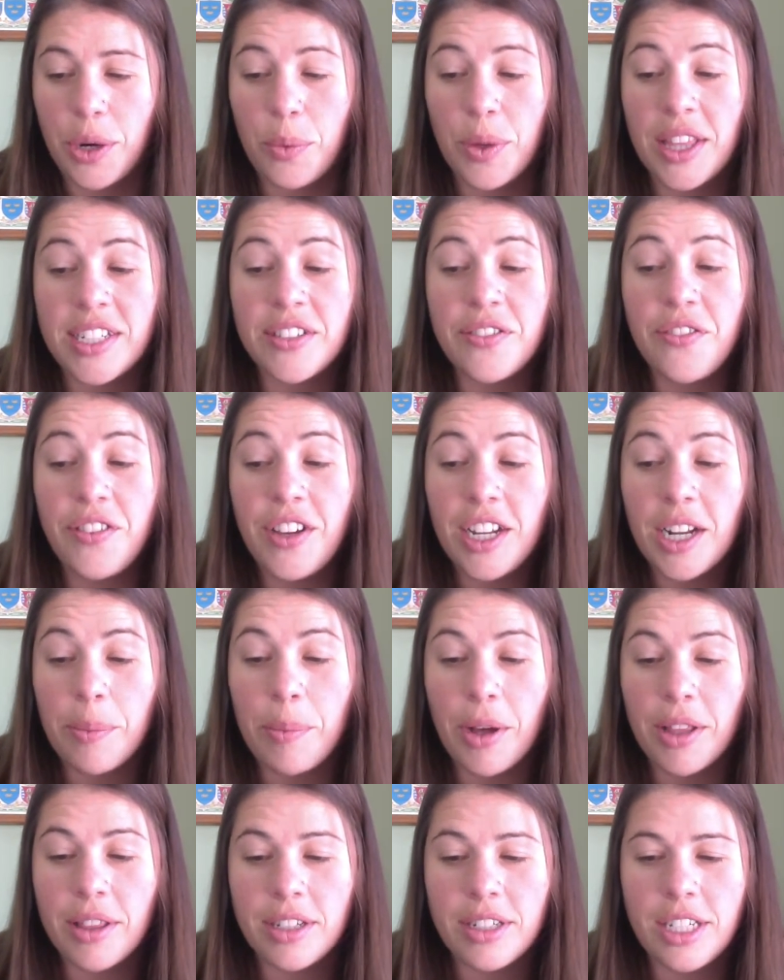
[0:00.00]
with his feet
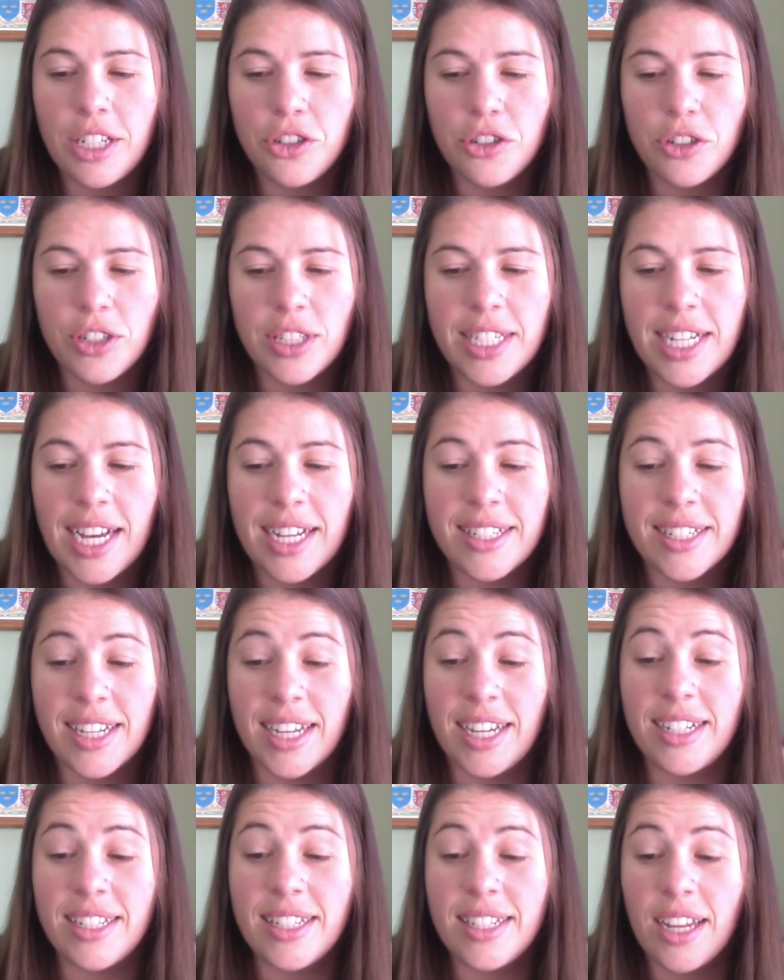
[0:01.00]
up on the teacher's desk
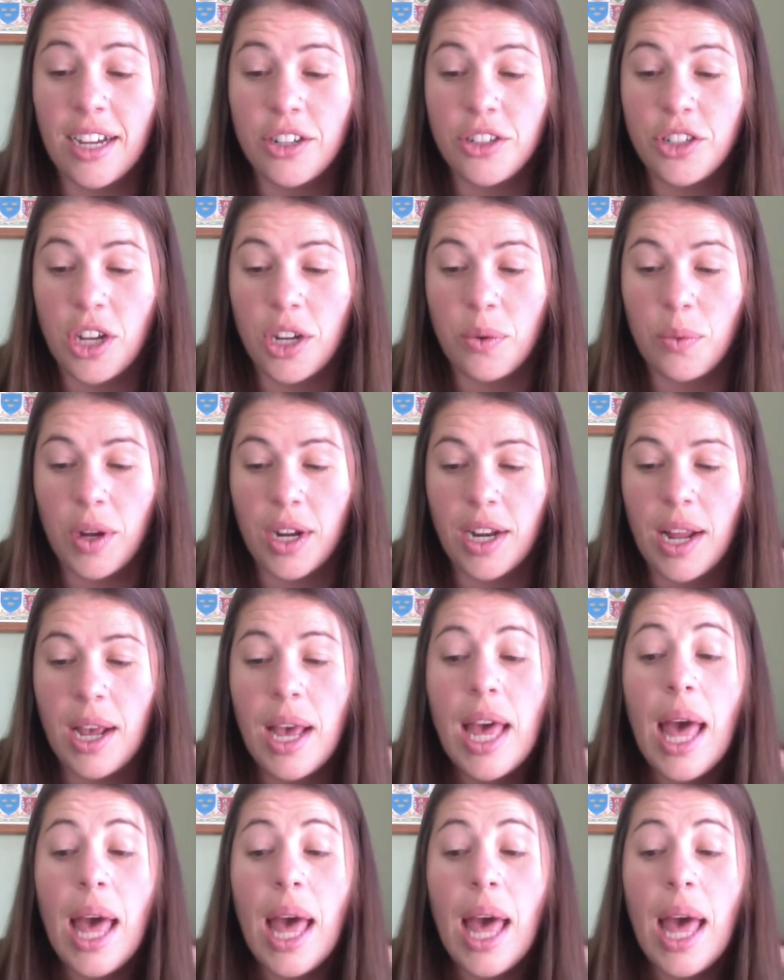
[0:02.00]
and sucked on one.